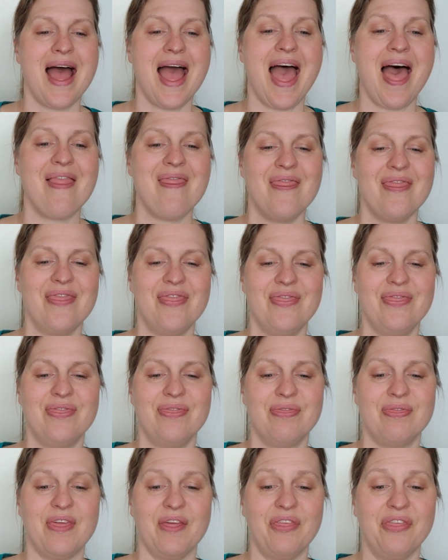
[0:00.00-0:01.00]
And
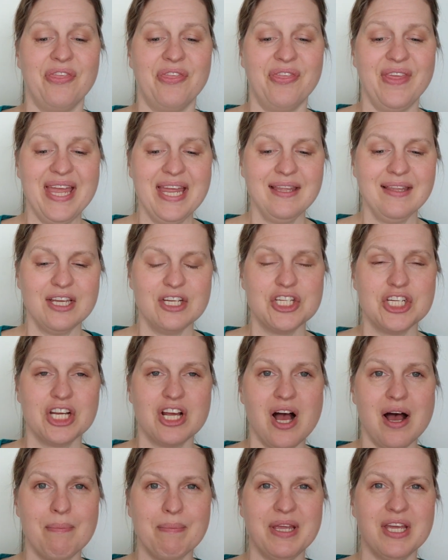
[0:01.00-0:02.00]
the thing that she
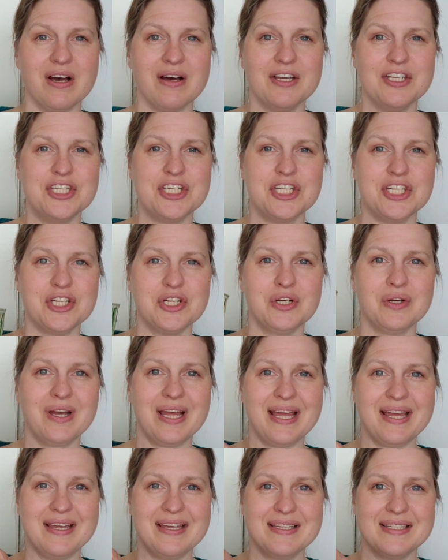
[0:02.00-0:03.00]
got me onto
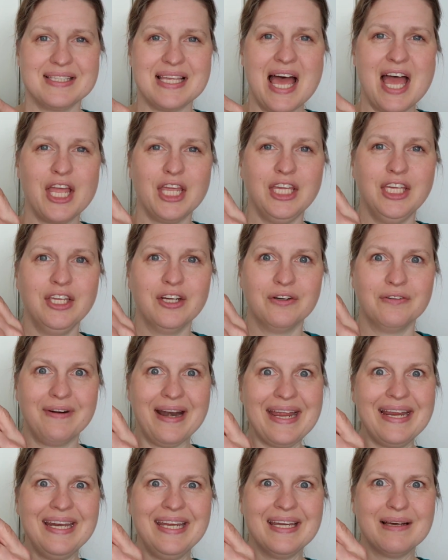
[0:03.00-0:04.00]
is
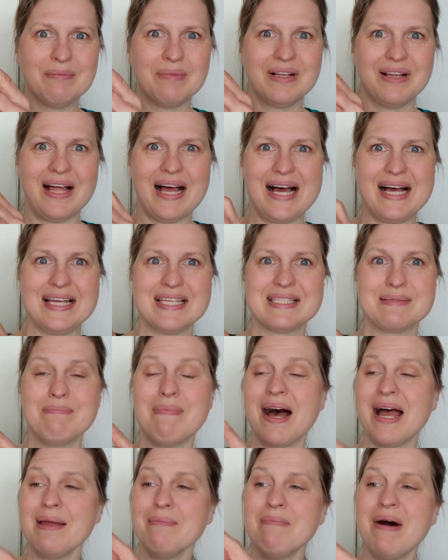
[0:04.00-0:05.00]
uranium glass.
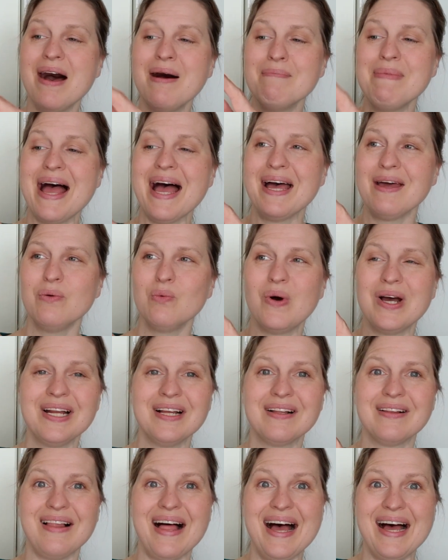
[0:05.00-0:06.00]
My mom had
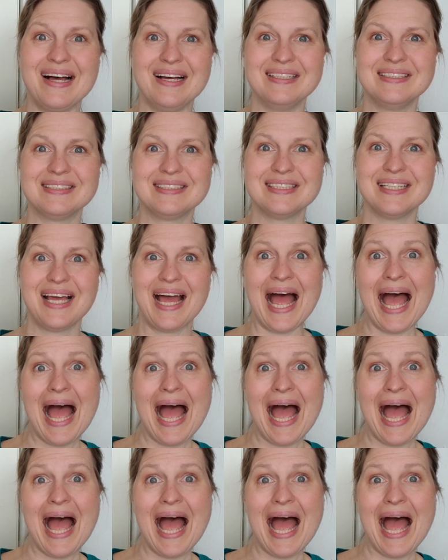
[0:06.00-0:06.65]
one glass.